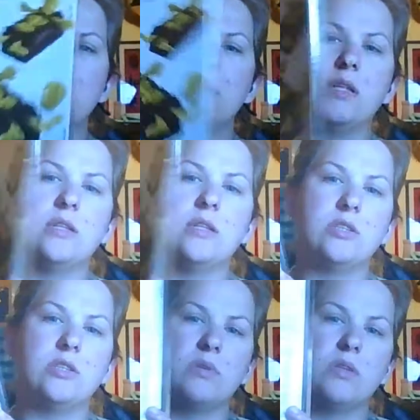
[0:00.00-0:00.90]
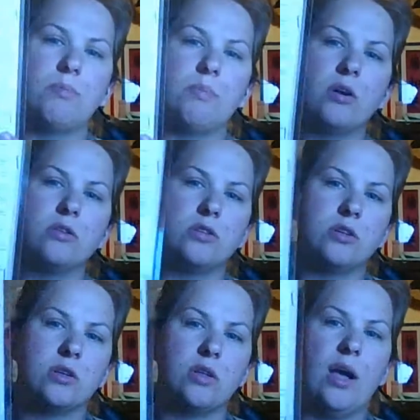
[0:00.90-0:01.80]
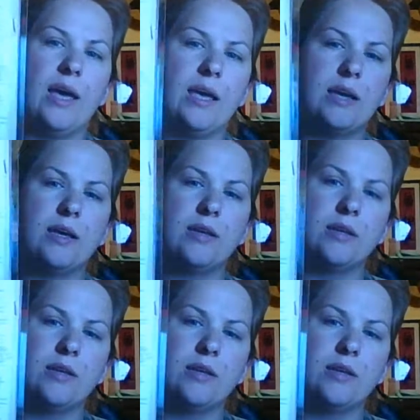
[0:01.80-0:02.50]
And this is what the parts look like.